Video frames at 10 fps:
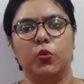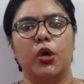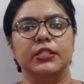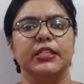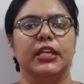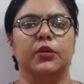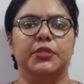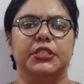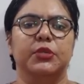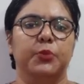
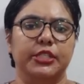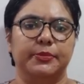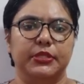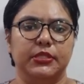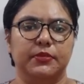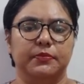quasi-equity investments.